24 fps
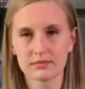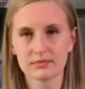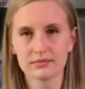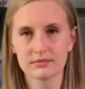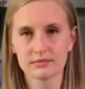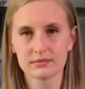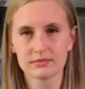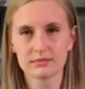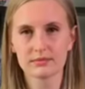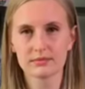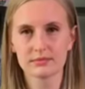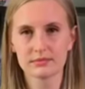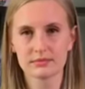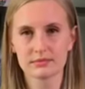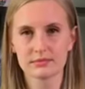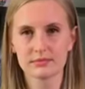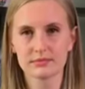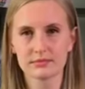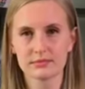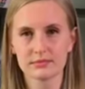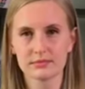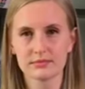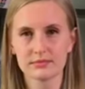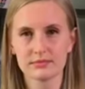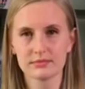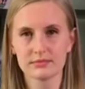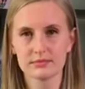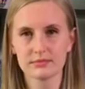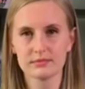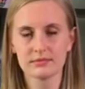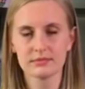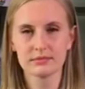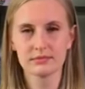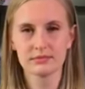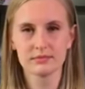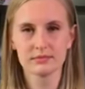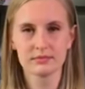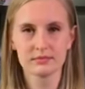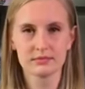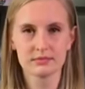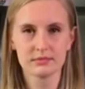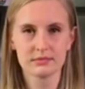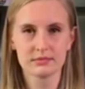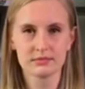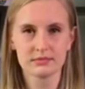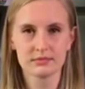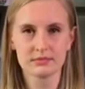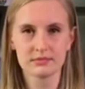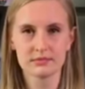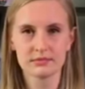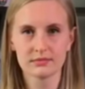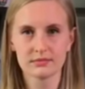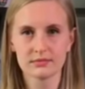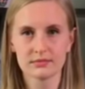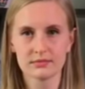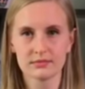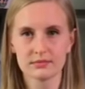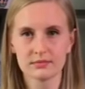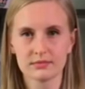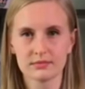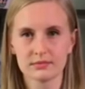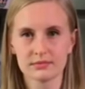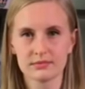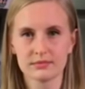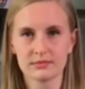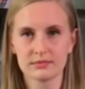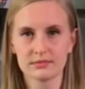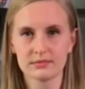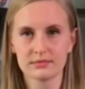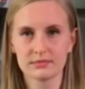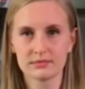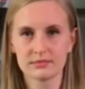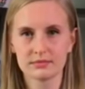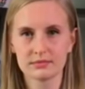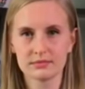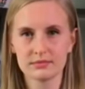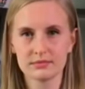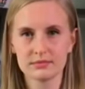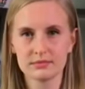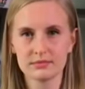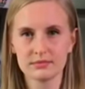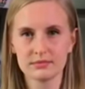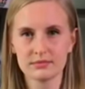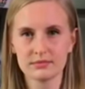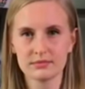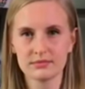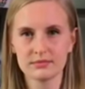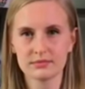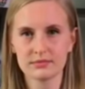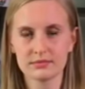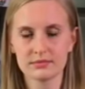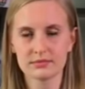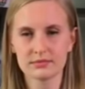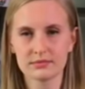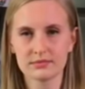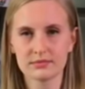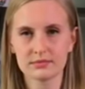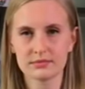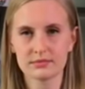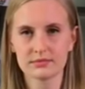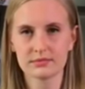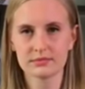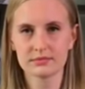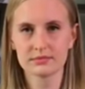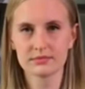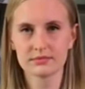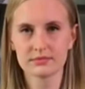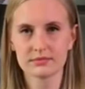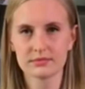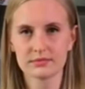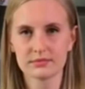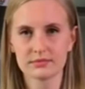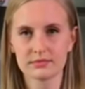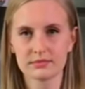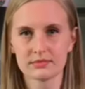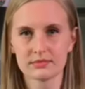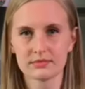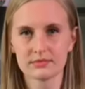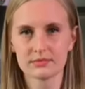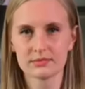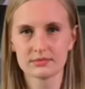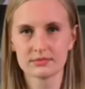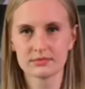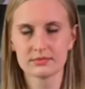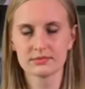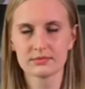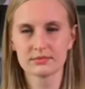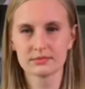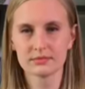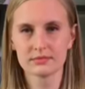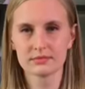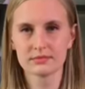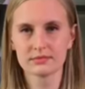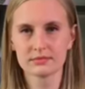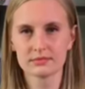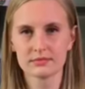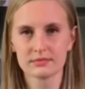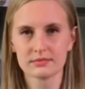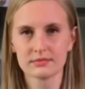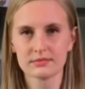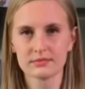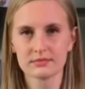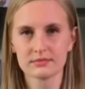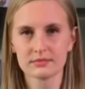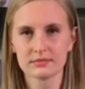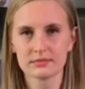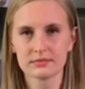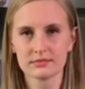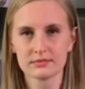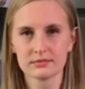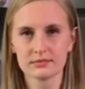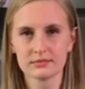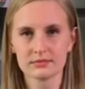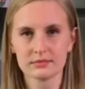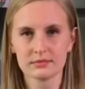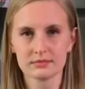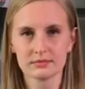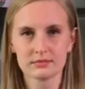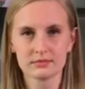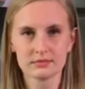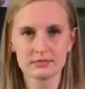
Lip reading: (silent)